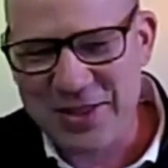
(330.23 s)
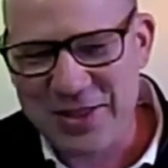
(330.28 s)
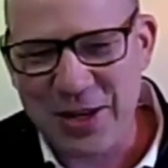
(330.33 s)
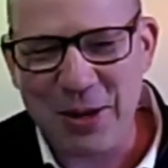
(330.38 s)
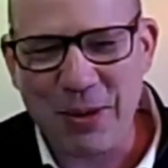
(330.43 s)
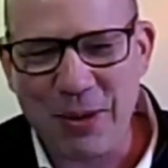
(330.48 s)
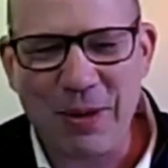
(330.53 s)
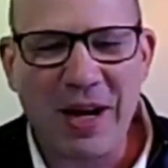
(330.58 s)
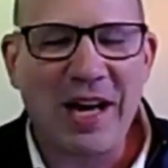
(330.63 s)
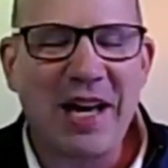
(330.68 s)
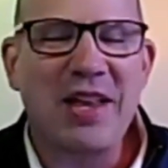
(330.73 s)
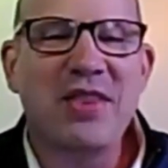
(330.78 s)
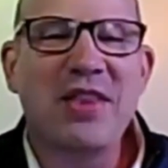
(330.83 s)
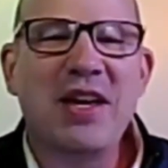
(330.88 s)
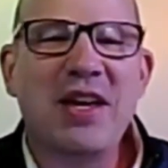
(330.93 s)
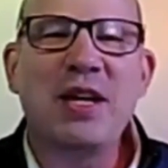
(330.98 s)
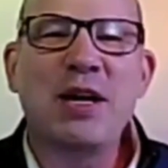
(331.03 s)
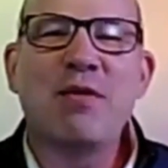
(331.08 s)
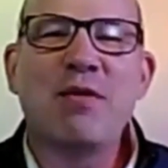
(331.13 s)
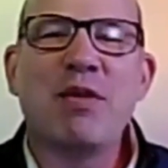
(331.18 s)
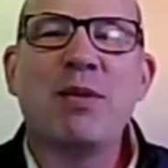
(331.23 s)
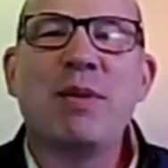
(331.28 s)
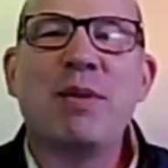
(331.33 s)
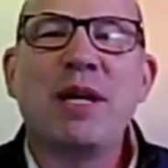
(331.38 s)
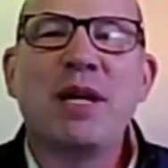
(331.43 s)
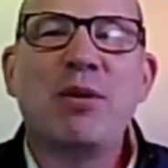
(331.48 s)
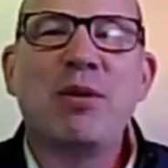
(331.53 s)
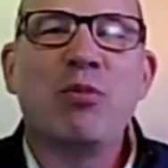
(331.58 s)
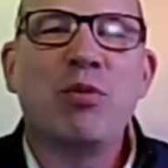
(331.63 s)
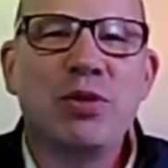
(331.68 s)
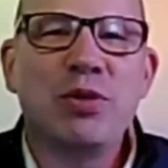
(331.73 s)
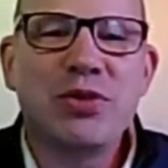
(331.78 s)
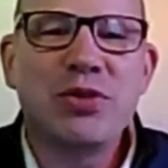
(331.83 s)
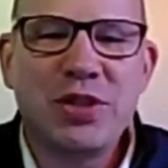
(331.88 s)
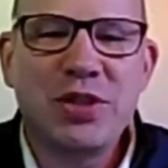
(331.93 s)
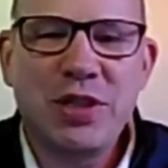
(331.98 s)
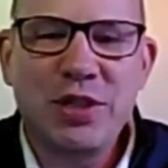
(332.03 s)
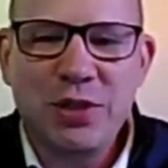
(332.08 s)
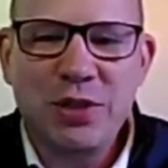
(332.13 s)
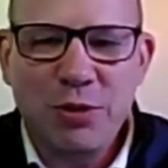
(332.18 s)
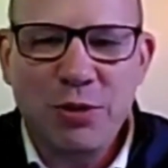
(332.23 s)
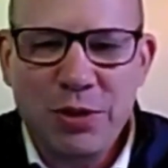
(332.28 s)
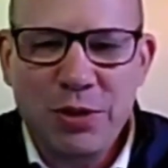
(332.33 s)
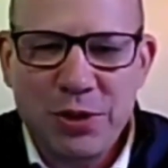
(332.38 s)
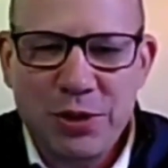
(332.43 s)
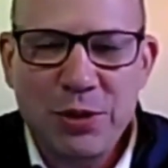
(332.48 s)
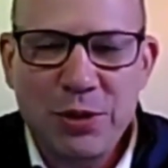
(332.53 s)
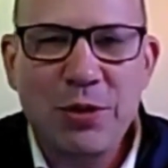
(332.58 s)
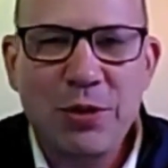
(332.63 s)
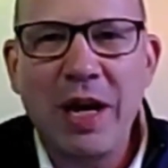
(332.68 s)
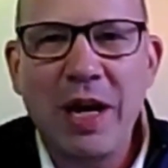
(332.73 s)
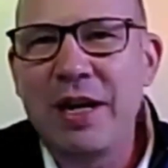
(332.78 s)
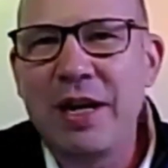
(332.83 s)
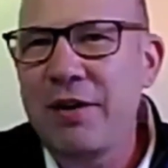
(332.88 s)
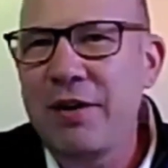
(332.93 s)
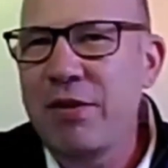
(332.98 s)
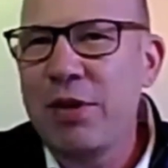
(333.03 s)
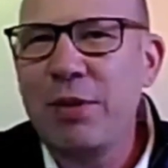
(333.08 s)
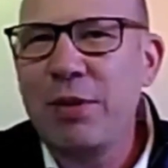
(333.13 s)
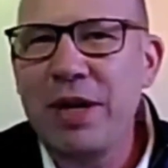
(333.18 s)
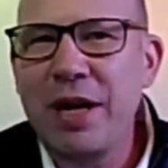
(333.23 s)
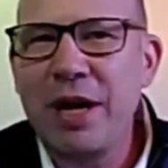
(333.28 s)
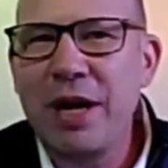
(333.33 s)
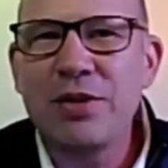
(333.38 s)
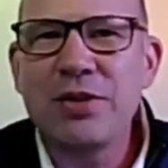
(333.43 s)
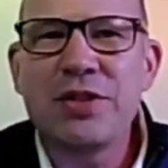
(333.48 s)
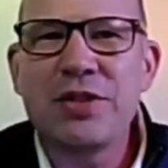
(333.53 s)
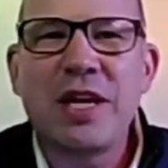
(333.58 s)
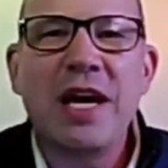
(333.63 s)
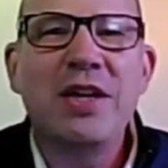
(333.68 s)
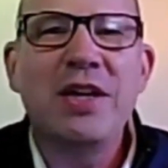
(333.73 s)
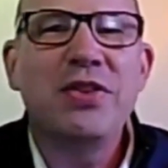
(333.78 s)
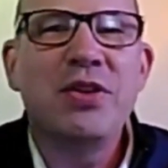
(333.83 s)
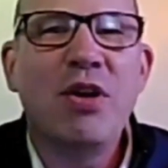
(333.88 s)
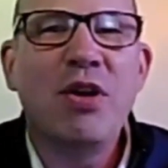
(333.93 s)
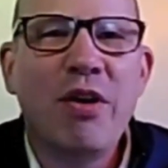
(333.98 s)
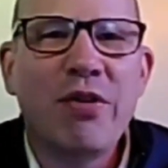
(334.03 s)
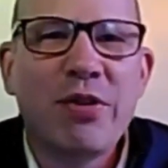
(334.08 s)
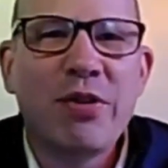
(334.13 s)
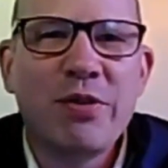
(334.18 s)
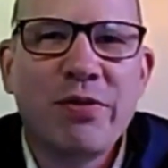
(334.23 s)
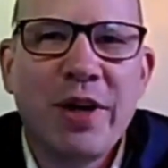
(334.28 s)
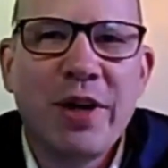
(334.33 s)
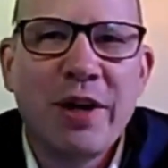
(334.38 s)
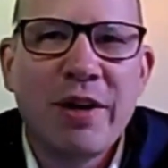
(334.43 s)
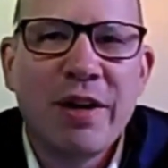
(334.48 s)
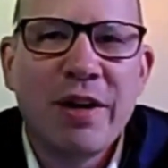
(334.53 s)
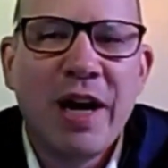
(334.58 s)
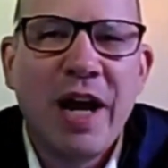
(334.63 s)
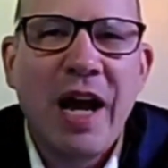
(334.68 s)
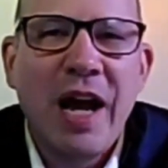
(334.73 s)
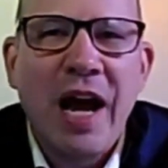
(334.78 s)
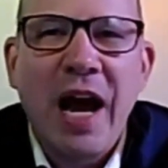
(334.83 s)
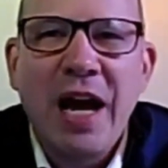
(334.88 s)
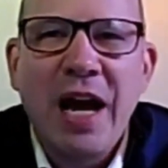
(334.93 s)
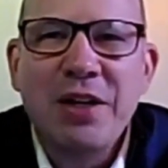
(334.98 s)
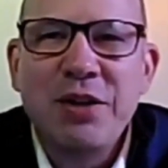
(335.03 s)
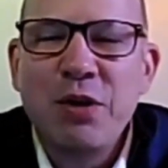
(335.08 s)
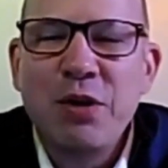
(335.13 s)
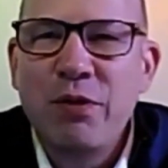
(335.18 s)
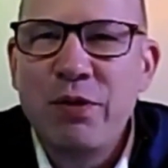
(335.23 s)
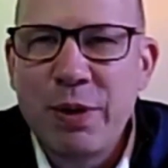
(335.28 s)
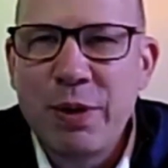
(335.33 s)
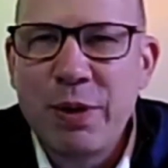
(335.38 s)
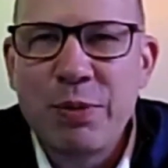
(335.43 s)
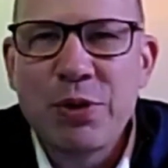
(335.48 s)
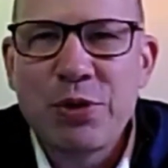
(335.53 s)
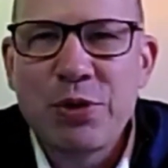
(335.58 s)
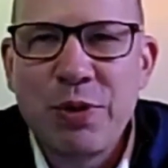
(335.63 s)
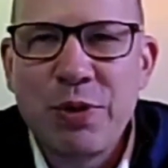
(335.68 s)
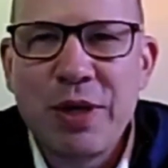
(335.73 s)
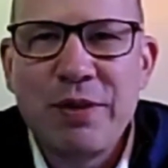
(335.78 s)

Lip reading: So thank you, everybody. We'll see you two and everyone else at the Author Fair on November